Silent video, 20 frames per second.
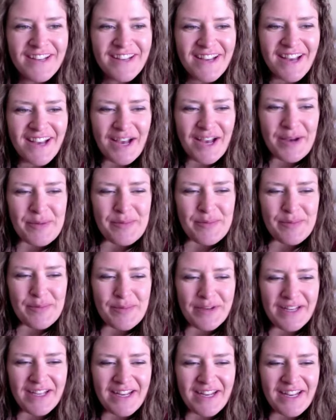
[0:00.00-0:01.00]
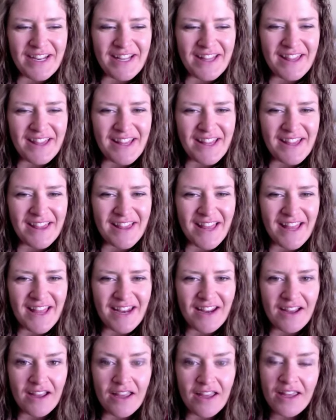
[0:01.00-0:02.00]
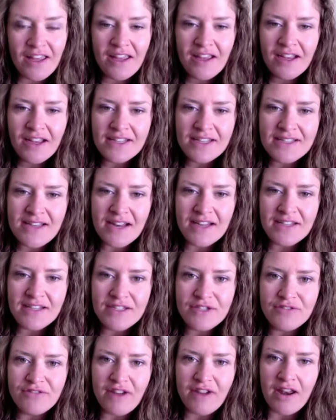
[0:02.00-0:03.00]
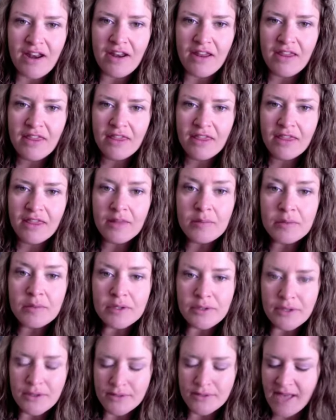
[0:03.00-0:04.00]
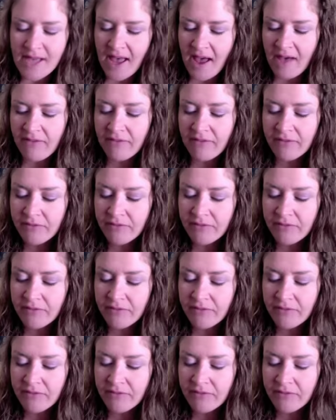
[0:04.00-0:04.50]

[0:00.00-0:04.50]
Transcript: but then I decided to run the Blue Nose Half.